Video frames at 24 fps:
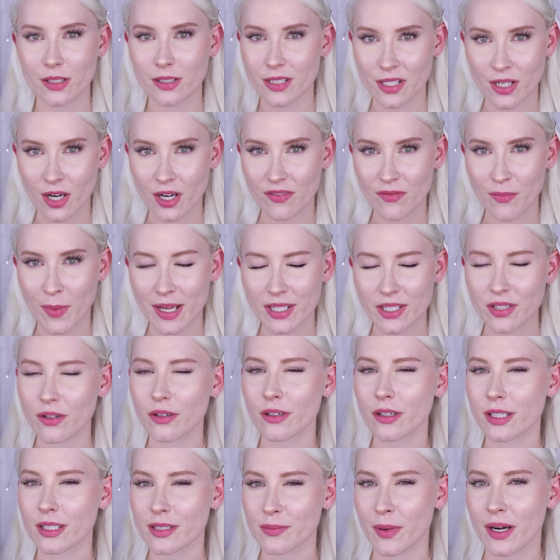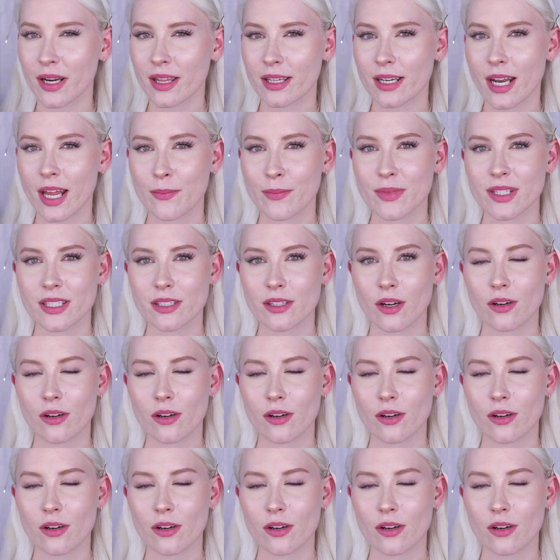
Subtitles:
It's not even my dog, it's one of the neighbour's